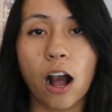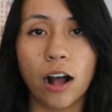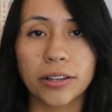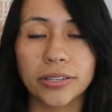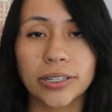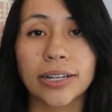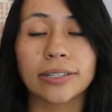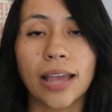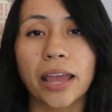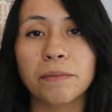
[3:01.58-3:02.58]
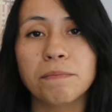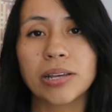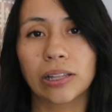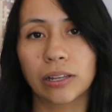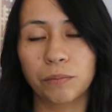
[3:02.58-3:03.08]
cost 10
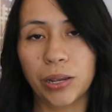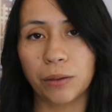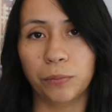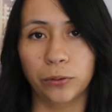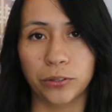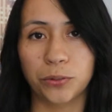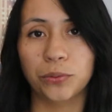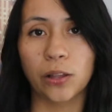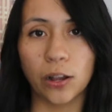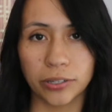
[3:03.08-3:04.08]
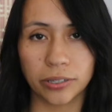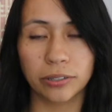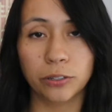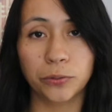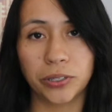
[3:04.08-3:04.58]
million people to
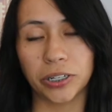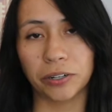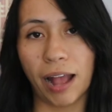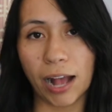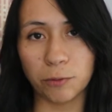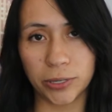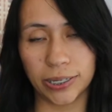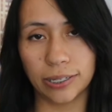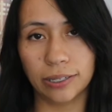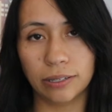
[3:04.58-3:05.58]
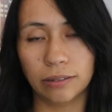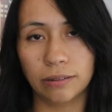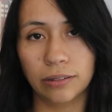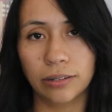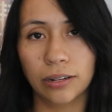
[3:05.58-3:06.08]
lose their houses.
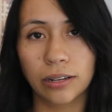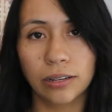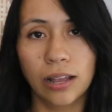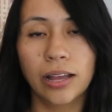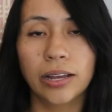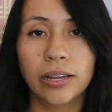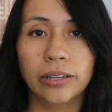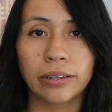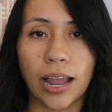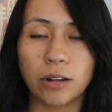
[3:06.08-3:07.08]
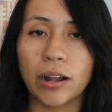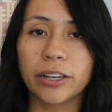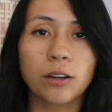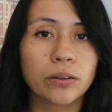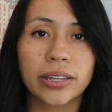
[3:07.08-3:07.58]
Now, I
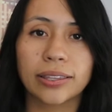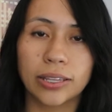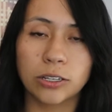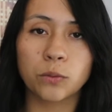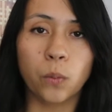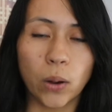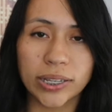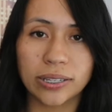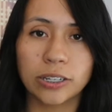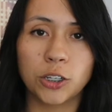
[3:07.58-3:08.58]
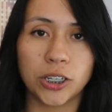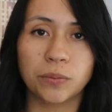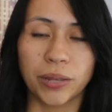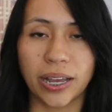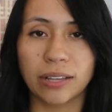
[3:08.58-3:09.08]
know that this wasn't
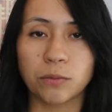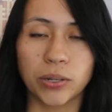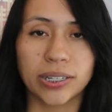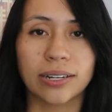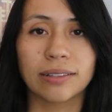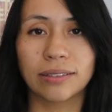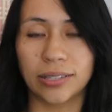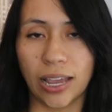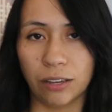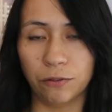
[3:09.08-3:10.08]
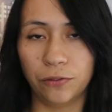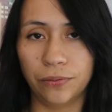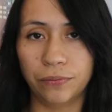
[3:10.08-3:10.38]
just because we didn't save,